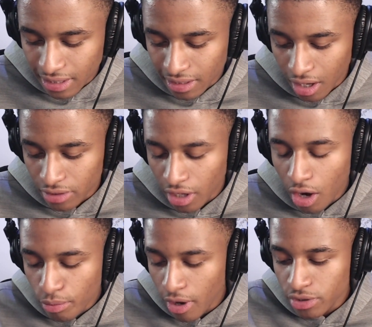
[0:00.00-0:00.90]
think the,
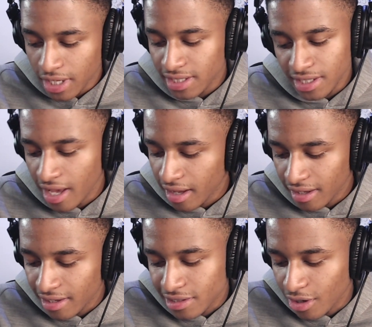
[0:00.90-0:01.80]
the, whole process, yeah,
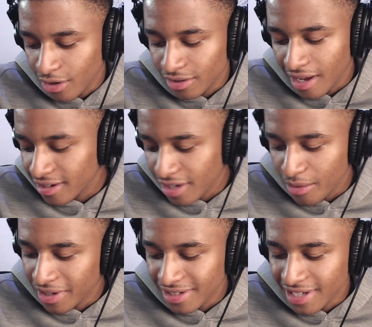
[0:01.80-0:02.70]
it is long. Like
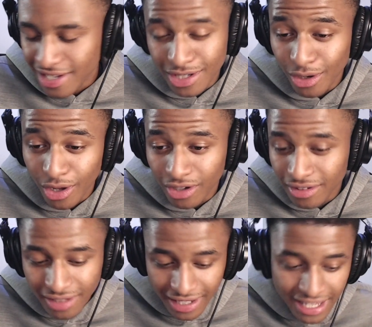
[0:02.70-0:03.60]
no one can say it's not
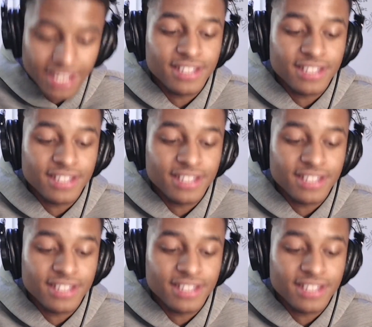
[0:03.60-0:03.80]
long. Like it